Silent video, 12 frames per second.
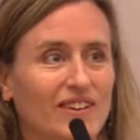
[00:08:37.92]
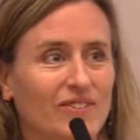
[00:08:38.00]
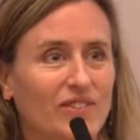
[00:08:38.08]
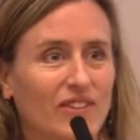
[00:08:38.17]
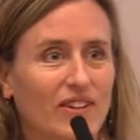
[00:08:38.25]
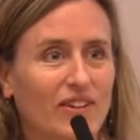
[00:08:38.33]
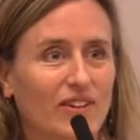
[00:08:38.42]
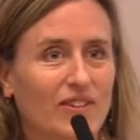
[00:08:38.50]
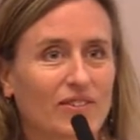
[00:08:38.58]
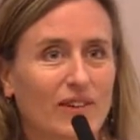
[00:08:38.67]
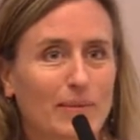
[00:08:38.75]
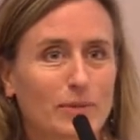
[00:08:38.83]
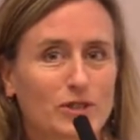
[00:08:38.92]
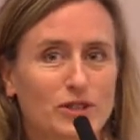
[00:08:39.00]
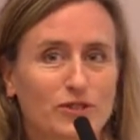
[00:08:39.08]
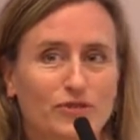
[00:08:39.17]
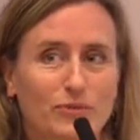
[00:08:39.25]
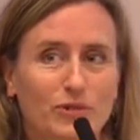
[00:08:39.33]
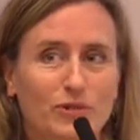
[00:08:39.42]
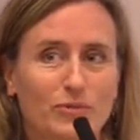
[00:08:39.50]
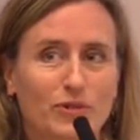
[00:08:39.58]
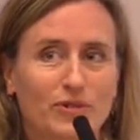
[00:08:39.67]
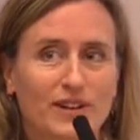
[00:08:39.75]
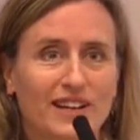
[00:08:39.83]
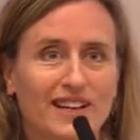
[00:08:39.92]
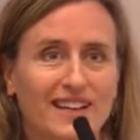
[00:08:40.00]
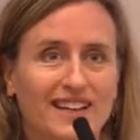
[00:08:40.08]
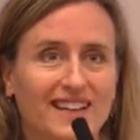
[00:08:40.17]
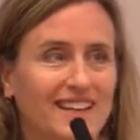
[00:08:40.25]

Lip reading: Was there a rapporteur from group three?